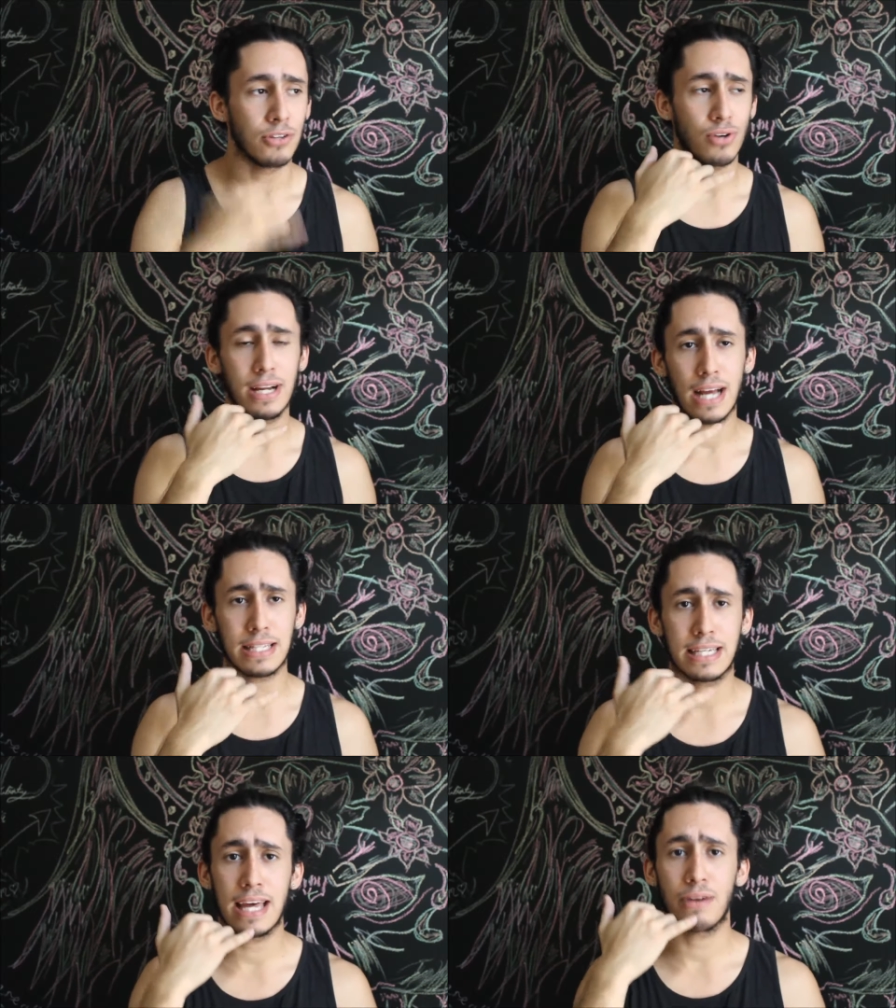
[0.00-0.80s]
try
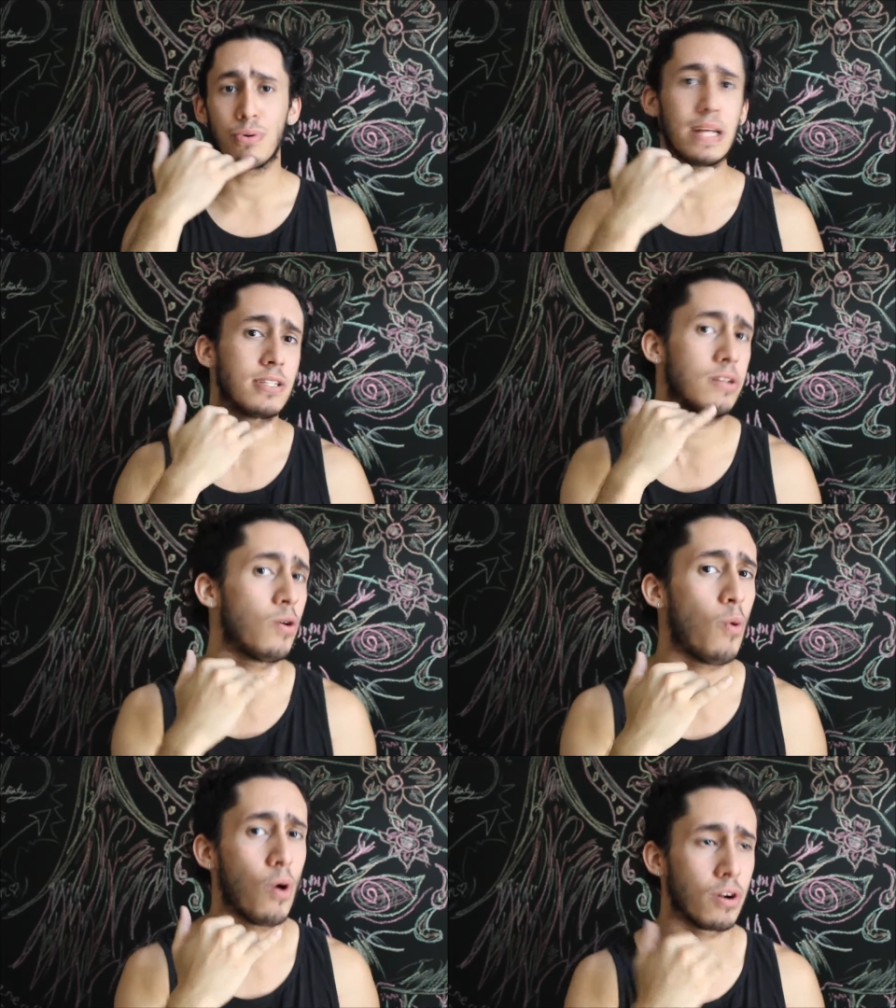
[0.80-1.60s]
not to get arrested
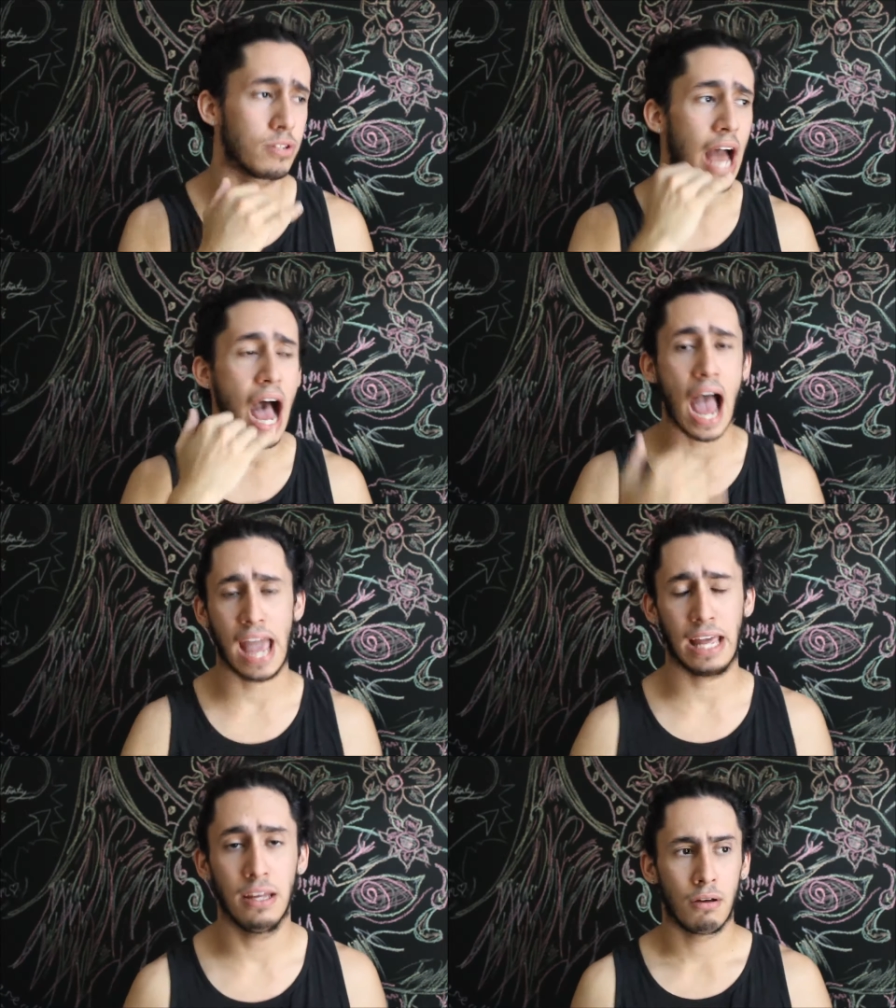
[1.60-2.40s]
or
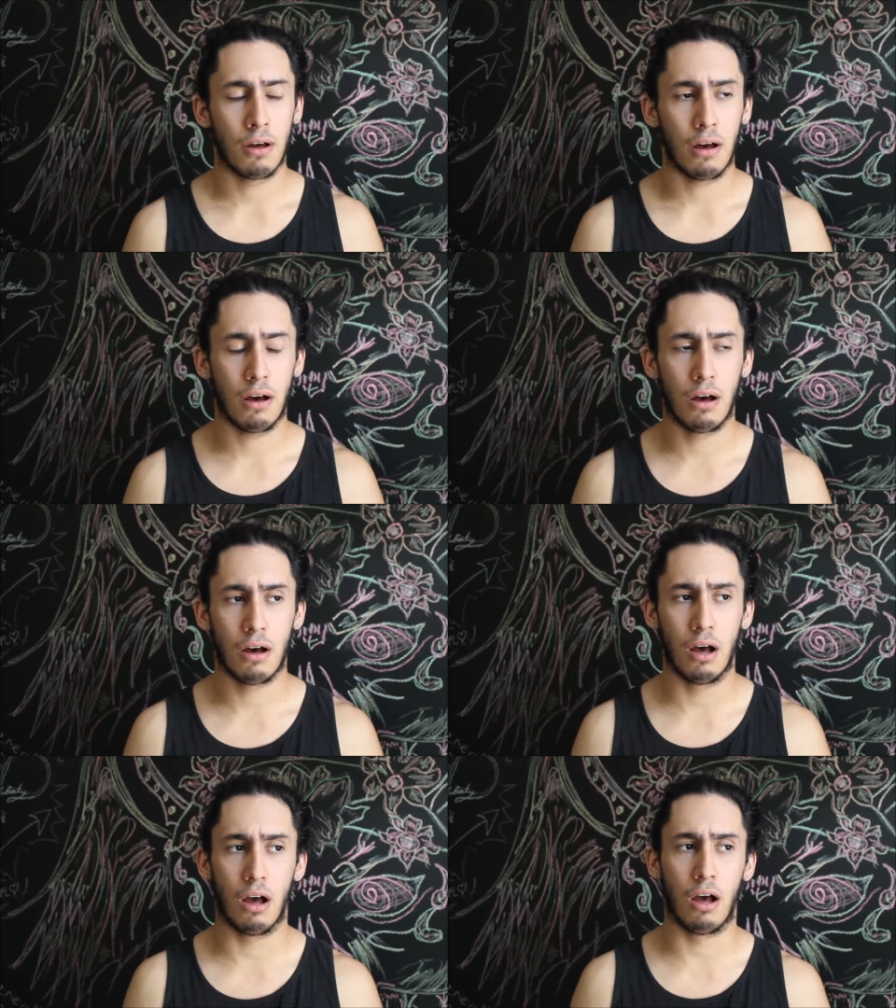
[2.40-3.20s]
die.
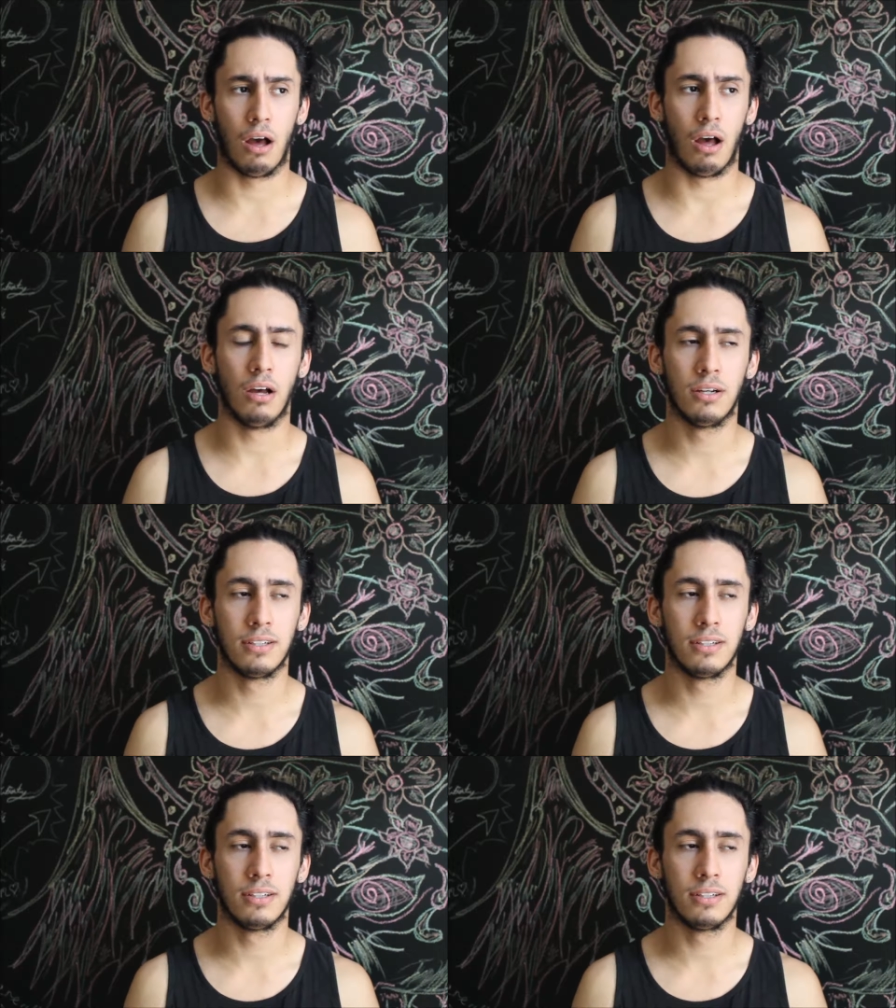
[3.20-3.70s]
Uh,